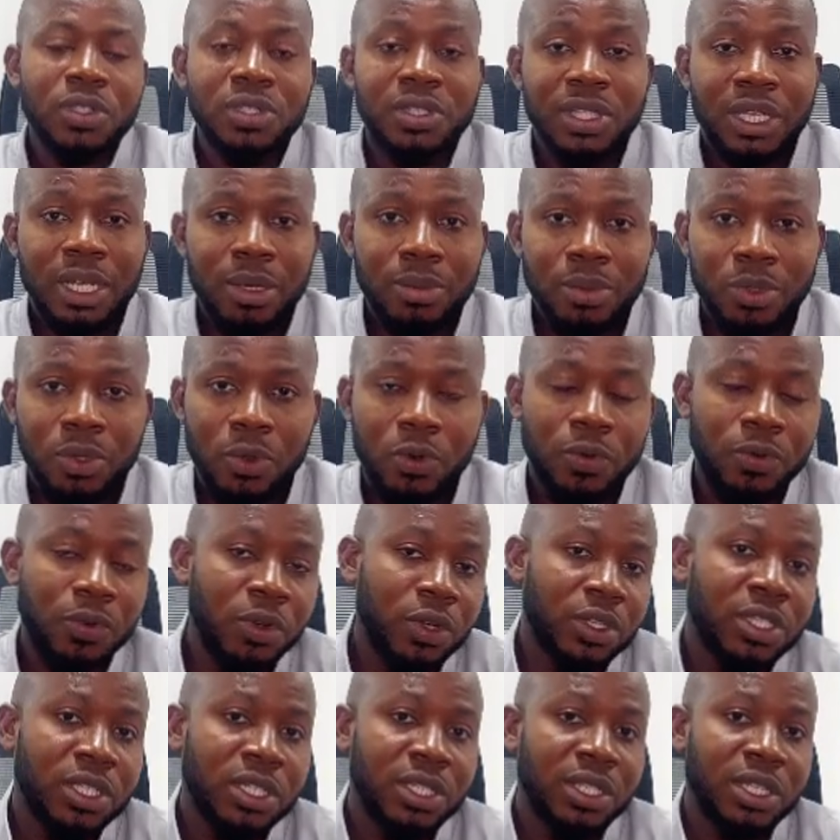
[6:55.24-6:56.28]
steps or
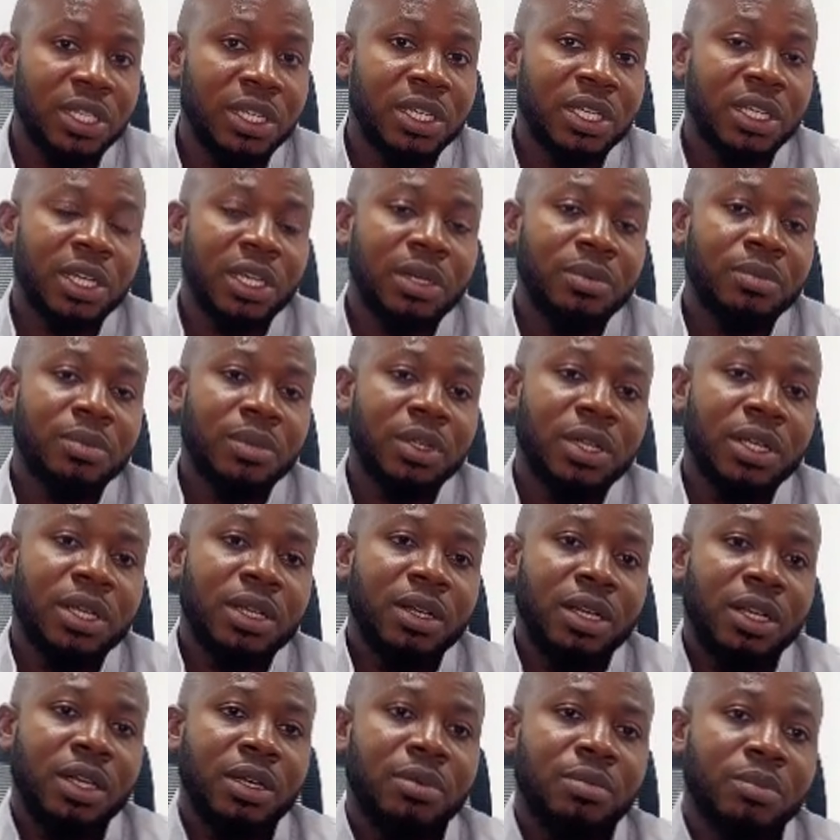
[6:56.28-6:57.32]
gotten
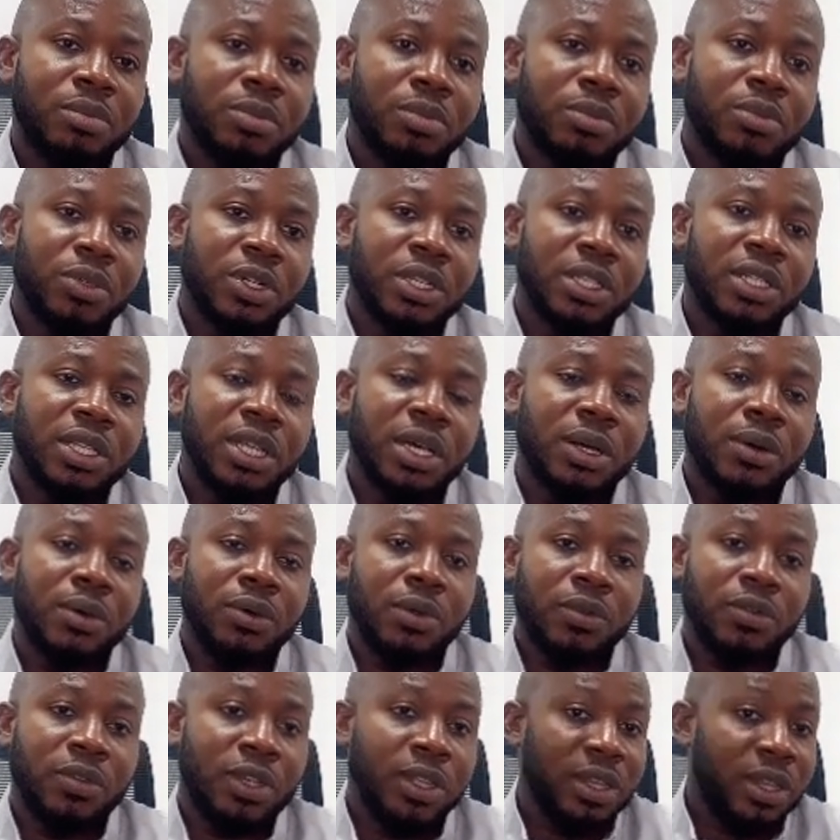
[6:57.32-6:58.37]
the
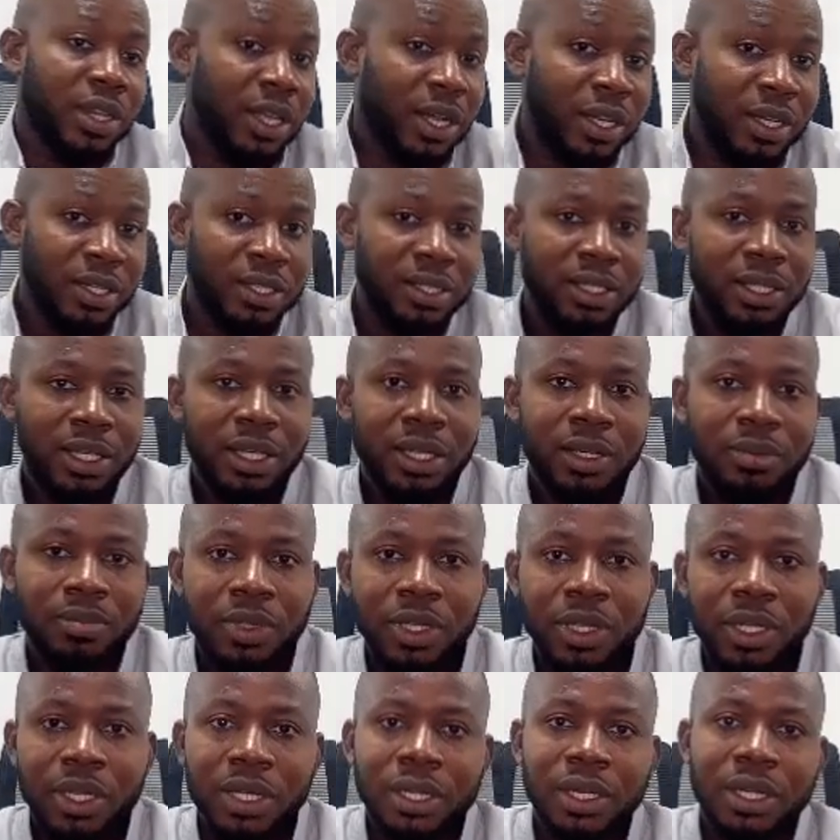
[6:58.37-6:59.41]
breakdown of the tasks, the
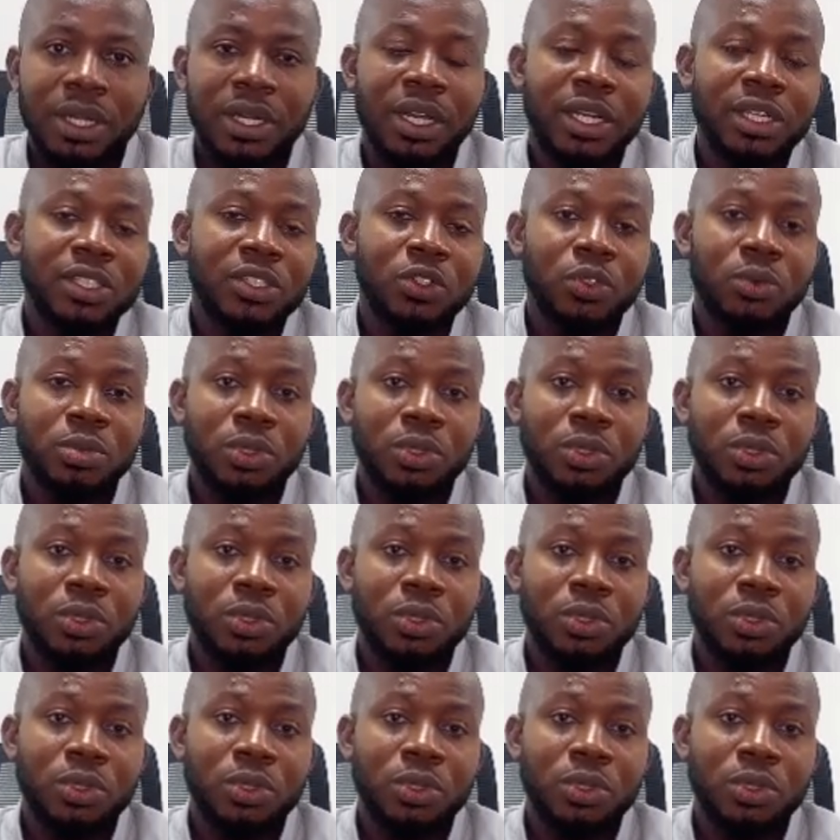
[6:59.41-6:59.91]
next